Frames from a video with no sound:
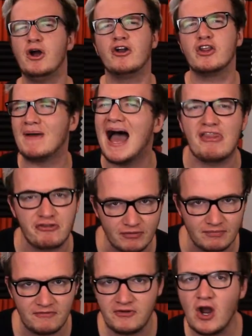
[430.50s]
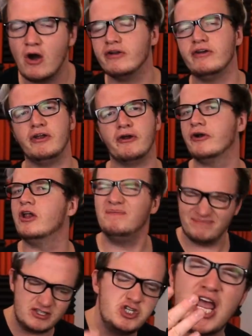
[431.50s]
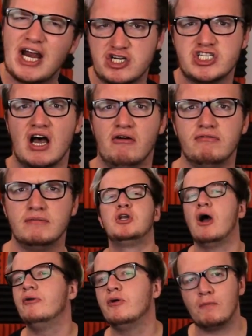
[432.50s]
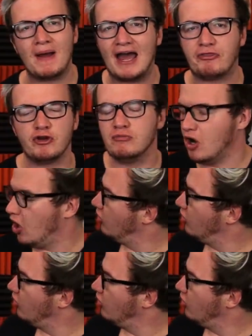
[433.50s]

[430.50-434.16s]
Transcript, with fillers: You go into the bathroom. If you go into a urinal, check yourself. But you go into a bathroom,